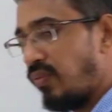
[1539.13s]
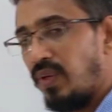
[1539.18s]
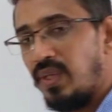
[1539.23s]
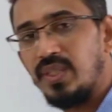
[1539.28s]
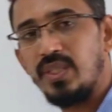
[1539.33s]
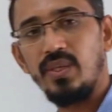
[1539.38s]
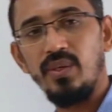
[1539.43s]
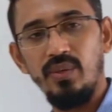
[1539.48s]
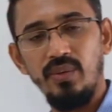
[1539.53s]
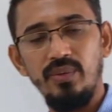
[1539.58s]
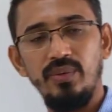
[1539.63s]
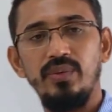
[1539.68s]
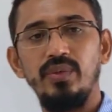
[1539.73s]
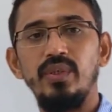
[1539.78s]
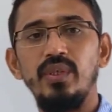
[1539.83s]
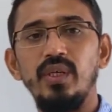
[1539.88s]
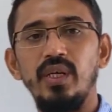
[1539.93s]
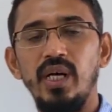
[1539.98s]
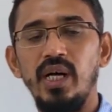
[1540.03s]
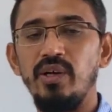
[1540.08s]
first law.
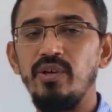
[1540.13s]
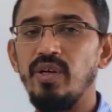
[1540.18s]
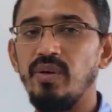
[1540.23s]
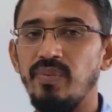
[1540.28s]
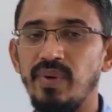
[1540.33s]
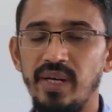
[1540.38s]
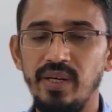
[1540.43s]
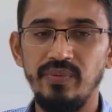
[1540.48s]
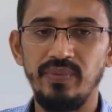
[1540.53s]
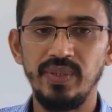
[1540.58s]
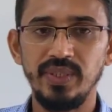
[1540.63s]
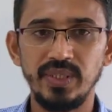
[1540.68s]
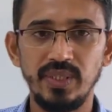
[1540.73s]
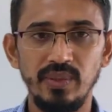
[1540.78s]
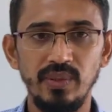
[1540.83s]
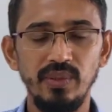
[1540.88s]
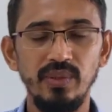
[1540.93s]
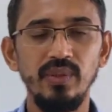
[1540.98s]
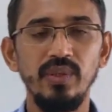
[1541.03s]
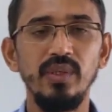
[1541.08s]
How you applied
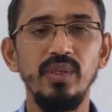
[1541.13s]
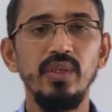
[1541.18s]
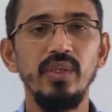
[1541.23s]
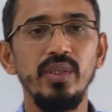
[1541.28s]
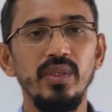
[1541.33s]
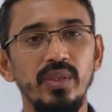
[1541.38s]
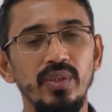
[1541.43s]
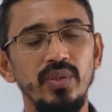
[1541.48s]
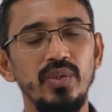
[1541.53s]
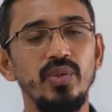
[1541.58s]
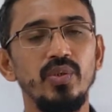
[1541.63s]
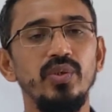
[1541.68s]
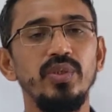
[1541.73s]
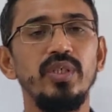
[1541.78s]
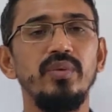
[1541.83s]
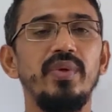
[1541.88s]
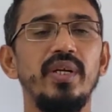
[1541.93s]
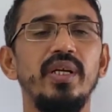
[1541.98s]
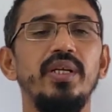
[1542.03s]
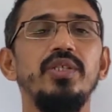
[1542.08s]
first law? You
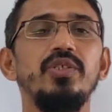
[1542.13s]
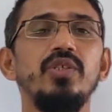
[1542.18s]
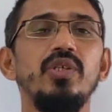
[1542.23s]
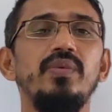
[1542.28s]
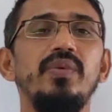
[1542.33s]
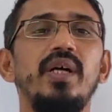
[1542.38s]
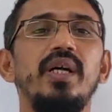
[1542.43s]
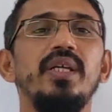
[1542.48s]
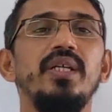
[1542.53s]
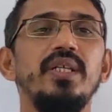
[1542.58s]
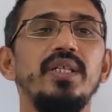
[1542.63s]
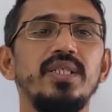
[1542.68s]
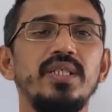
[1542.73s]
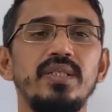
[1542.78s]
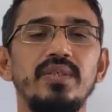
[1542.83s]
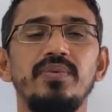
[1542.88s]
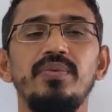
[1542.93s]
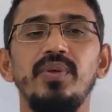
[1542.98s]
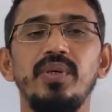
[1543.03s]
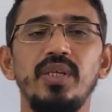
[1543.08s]
choose a branch of
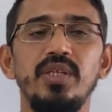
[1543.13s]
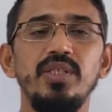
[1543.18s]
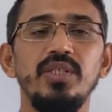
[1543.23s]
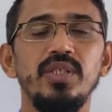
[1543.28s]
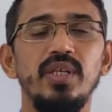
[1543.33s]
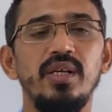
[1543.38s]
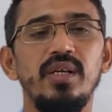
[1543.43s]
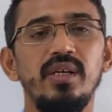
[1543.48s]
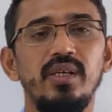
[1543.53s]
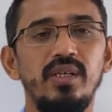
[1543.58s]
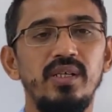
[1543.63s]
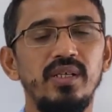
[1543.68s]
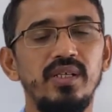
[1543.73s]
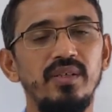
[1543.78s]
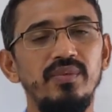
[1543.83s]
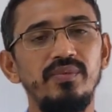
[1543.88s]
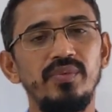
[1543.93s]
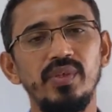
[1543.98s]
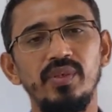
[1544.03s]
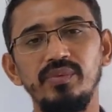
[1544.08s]
highest potential current
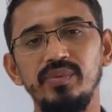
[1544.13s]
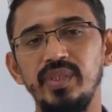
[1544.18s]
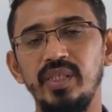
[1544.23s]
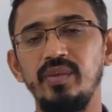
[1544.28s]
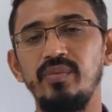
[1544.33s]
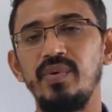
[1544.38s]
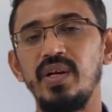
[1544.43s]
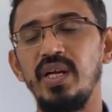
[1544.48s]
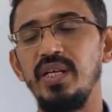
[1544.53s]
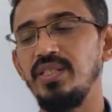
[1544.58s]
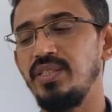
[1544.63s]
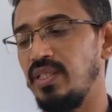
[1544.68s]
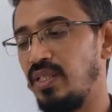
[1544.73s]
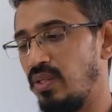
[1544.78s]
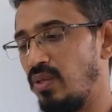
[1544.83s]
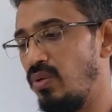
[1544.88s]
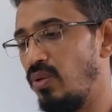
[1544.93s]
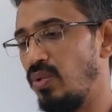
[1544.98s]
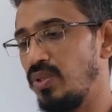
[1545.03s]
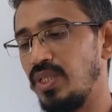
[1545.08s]
come from that branch
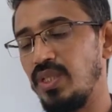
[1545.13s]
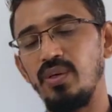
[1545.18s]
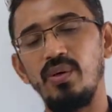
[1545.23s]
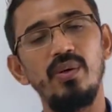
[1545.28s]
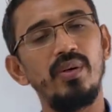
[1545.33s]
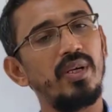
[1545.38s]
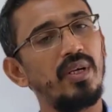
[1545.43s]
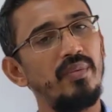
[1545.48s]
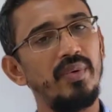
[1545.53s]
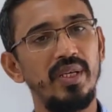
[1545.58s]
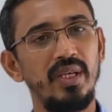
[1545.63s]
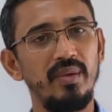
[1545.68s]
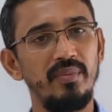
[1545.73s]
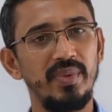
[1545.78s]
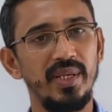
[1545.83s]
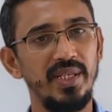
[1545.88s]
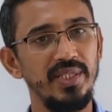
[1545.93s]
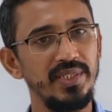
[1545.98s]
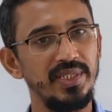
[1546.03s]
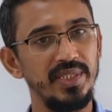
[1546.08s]
and goes in all
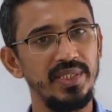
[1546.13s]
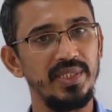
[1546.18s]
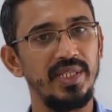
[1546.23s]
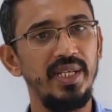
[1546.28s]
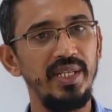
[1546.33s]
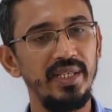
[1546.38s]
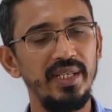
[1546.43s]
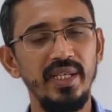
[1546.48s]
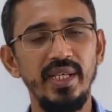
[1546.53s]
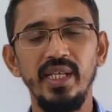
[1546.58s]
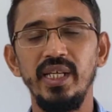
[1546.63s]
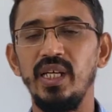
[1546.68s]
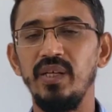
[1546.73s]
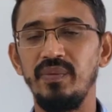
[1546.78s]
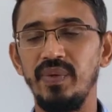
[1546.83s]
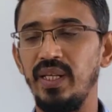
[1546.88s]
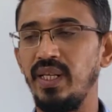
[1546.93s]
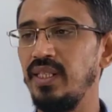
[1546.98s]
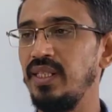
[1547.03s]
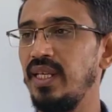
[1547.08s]
remaining branches, right?
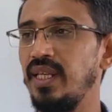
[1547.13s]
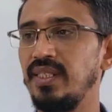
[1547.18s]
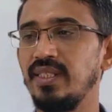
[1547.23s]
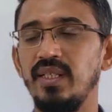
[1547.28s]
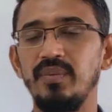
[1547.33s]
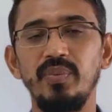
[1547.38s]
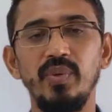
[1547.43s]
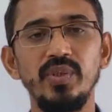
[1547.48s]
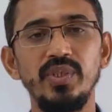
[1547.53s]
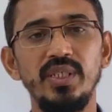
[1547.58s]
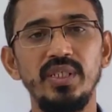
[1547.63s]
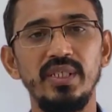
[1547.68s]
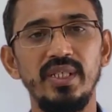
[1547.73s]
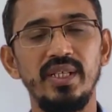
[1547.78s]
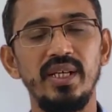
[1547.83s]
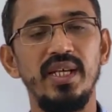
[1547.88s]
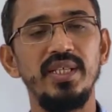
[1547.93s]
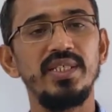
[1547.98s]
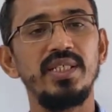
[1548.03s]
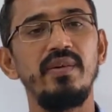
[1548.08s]
If anything is opposite,
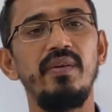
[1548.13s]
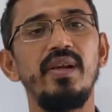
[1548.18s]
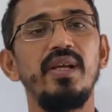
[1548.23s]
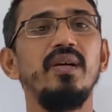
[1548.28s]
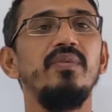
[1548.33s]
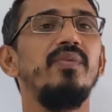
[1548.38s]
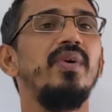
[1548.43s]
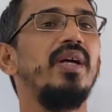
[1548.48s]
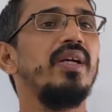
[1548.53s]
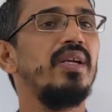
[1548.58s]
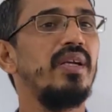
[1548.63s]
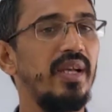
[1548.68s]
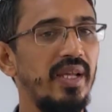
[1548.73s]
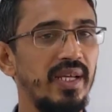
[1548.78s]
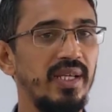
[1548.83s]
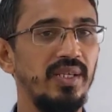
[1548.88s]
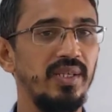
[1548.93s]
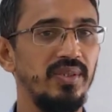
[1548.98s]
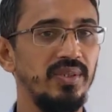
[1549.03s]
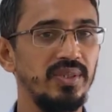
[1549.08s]
the answer will come what?
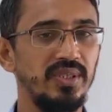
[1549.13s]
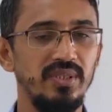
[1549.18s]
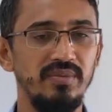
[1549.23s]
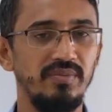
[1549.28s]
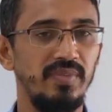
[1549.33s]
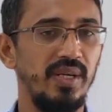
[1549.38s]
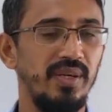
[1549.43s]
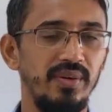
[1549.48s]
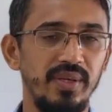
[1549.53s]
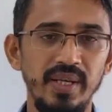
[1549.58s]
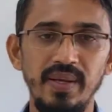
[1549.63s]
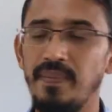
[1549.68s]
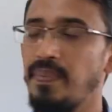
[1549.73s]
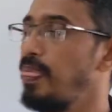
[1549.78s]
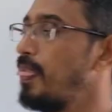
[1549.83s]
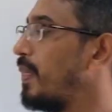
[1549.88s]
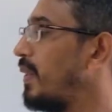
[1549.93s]
Negative simply. Okay.